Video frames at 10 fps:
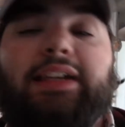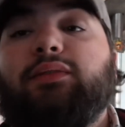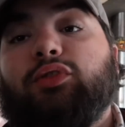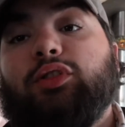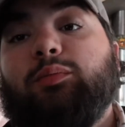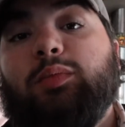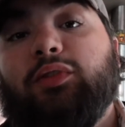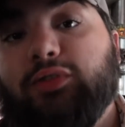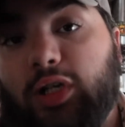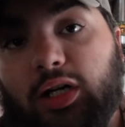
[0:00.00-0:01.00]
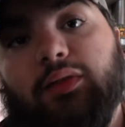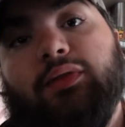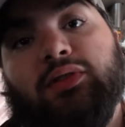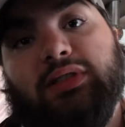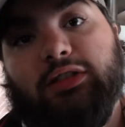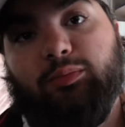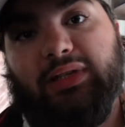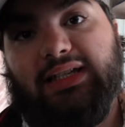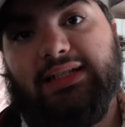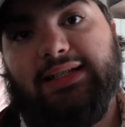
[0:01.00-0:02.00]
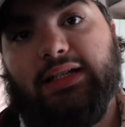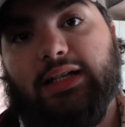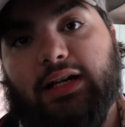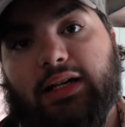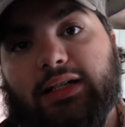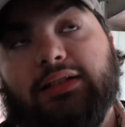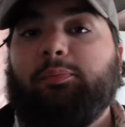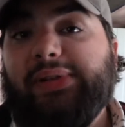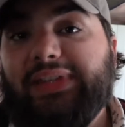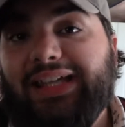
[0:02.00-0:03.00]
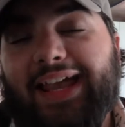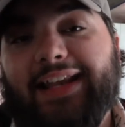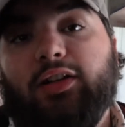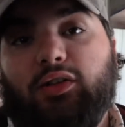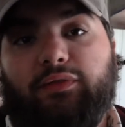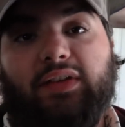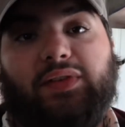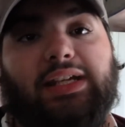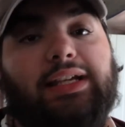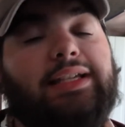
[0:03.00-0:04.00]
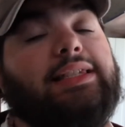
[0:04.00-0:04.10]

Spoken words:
of room for all of those little piggies that you got. But the Canon R50 is